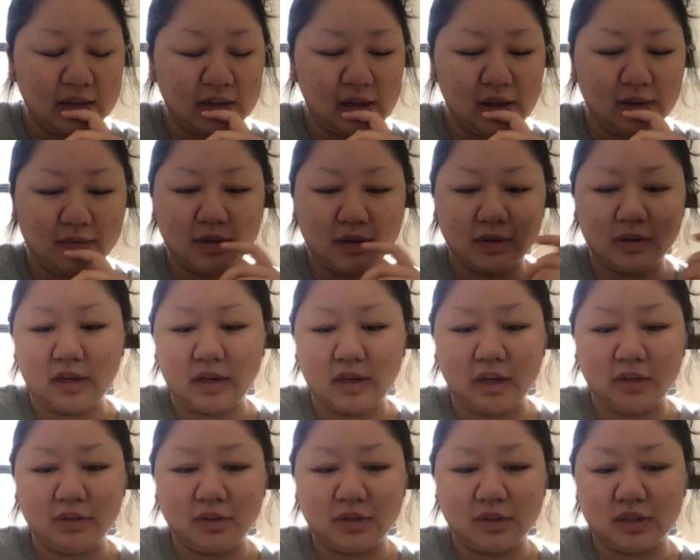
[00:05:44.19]
if you're
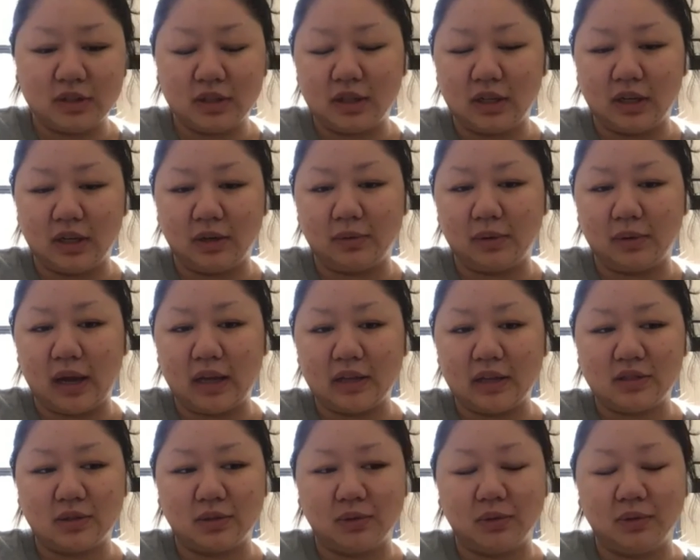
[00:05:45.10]
interested in
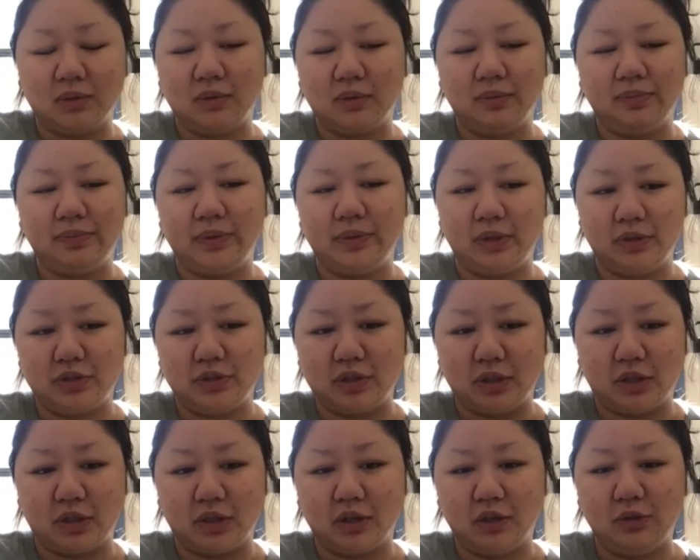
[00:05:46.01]
grad school, you
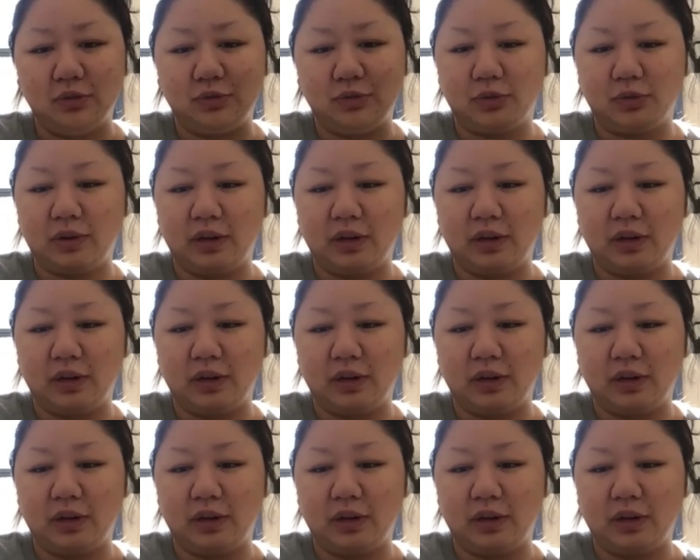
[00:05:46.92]
should go for